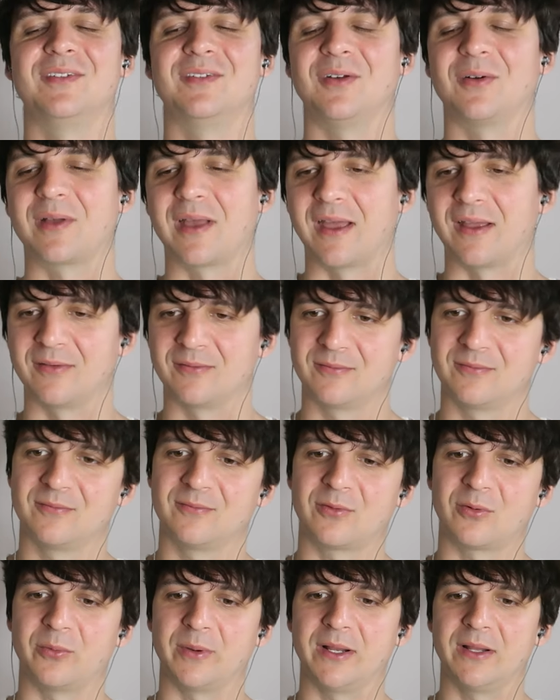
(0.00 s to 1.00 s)
Okay.
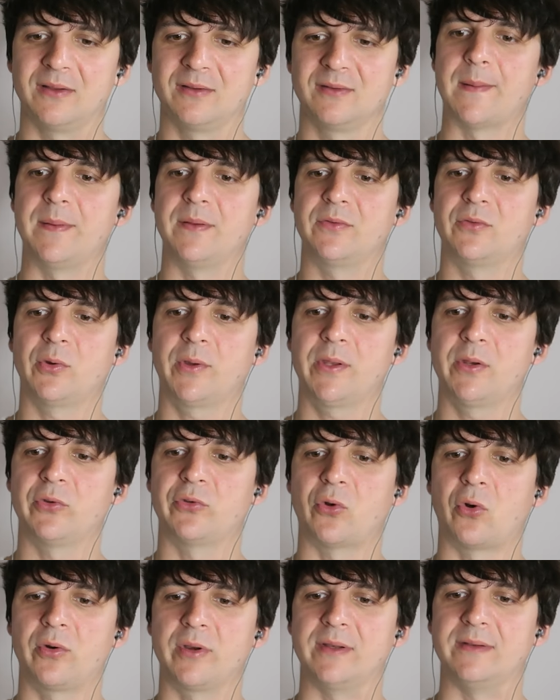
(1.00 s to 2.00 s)
For real? I mean, Tokito
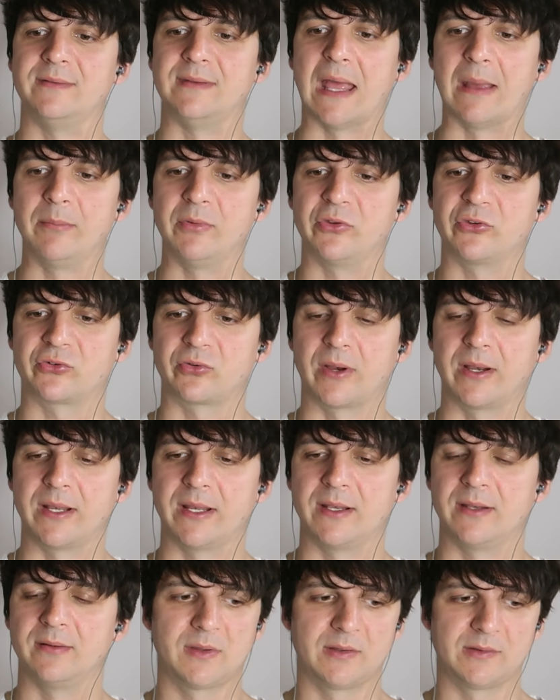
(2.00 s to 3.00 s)
has already
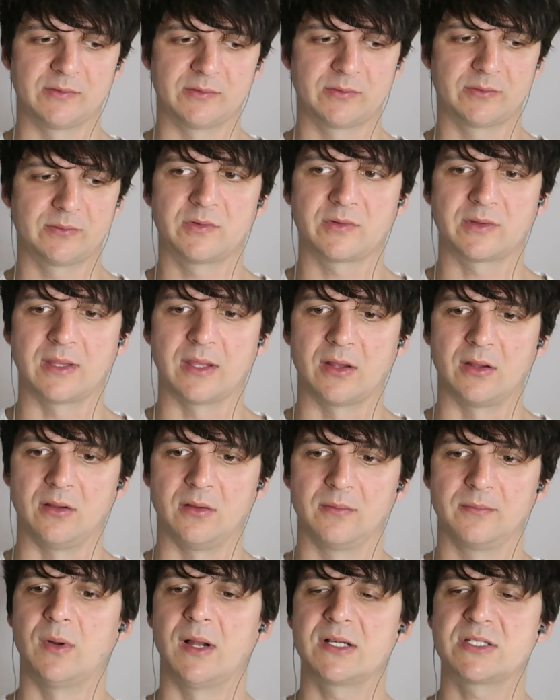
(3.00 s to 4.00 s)
demonstrated his
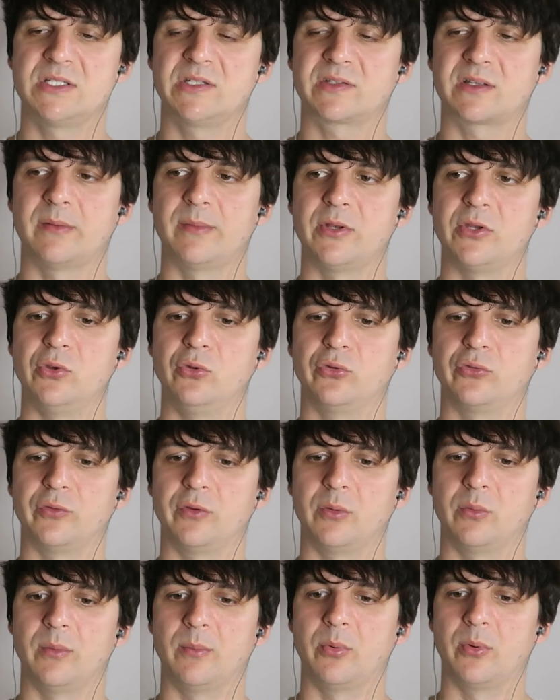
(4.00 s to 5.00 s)
skill. Watch this come in
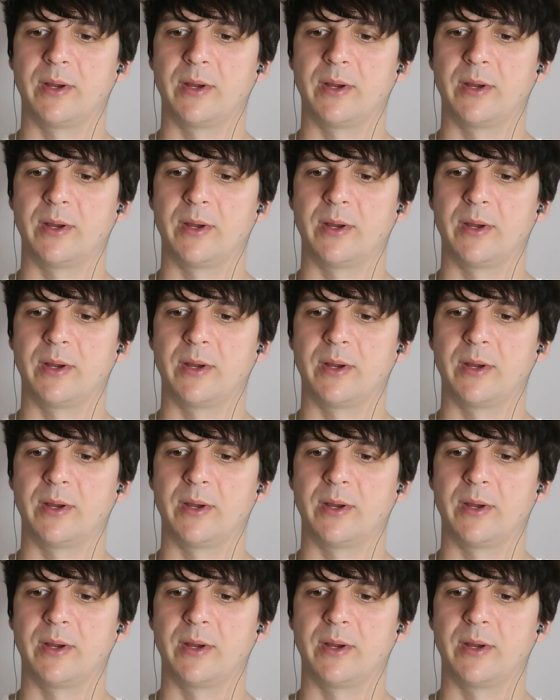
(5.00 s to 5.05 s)
useful at one